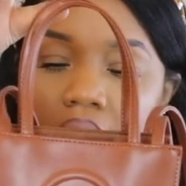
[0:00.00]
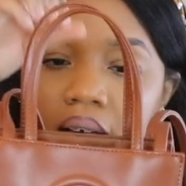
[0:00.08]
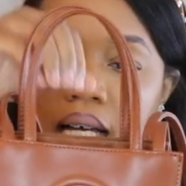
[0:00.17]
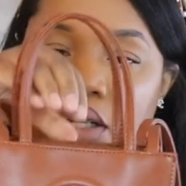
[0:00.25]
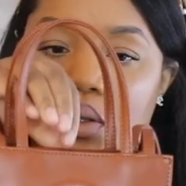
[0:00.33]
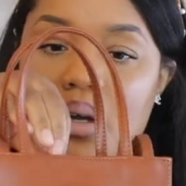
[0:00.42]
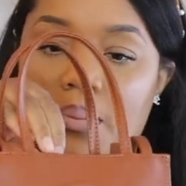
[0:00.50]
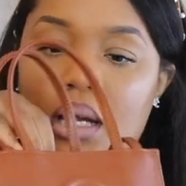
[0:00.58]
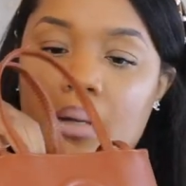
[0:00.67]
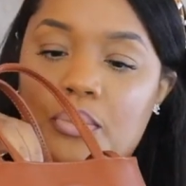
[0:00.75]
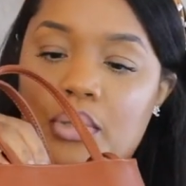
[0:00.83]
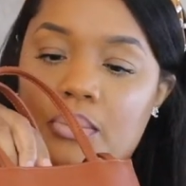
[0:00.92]
I knew I
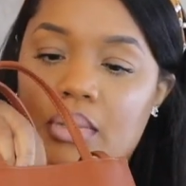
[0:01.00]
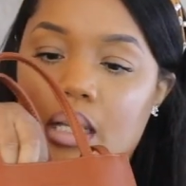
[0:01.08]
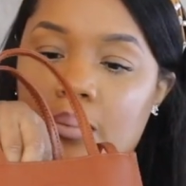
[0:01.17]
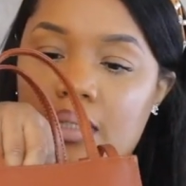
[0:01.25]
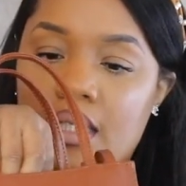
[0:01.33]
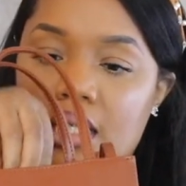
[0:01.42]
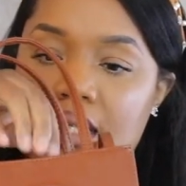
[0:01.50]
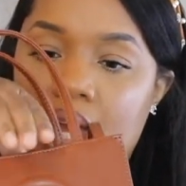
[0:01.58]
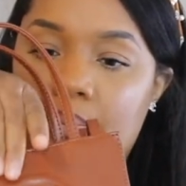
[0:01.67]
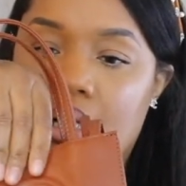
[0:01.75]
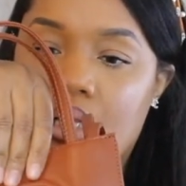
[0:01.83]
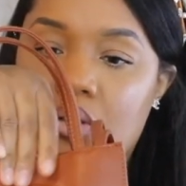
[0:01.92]
probably wouldn't be able to
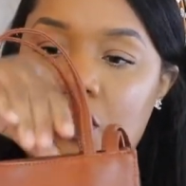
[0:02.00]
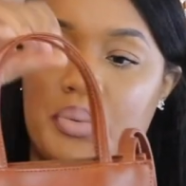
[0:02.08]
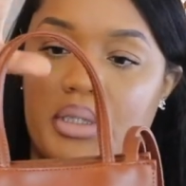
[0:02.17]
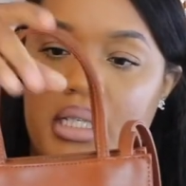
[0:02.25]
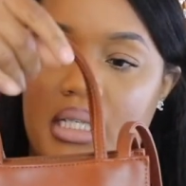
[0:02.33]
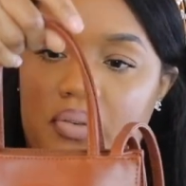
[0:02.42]
snap it close, but that's